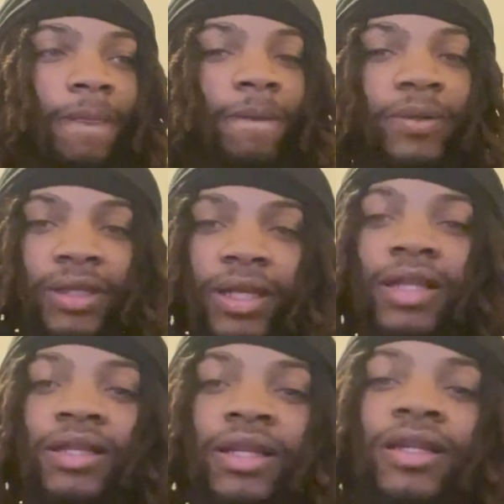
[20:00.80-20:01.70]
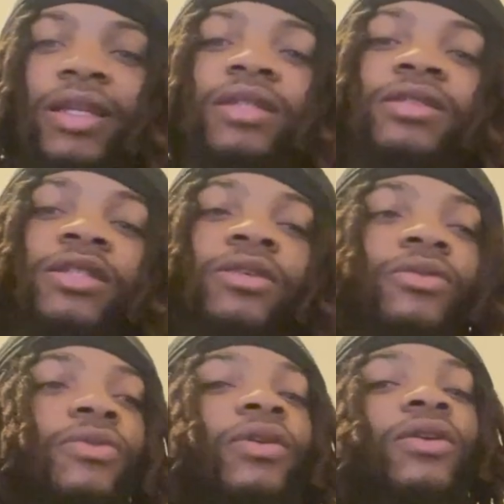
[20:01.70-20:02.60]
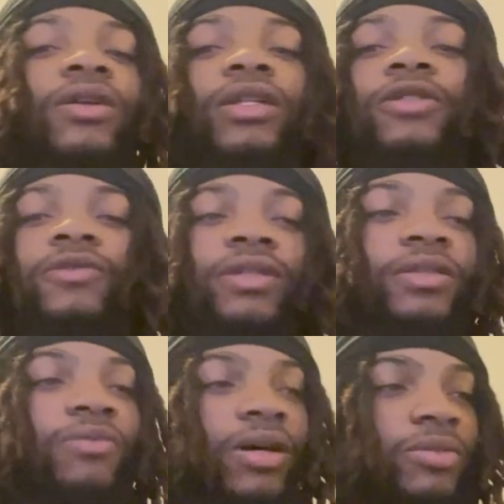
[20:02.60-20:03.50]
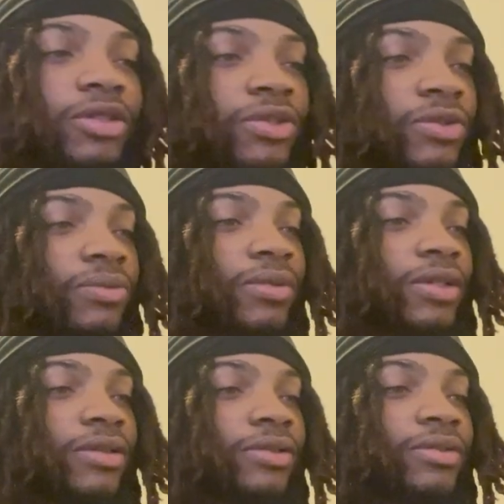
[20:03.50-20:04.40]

But then at the end of the day, he's still doing all this for his mama too, bro.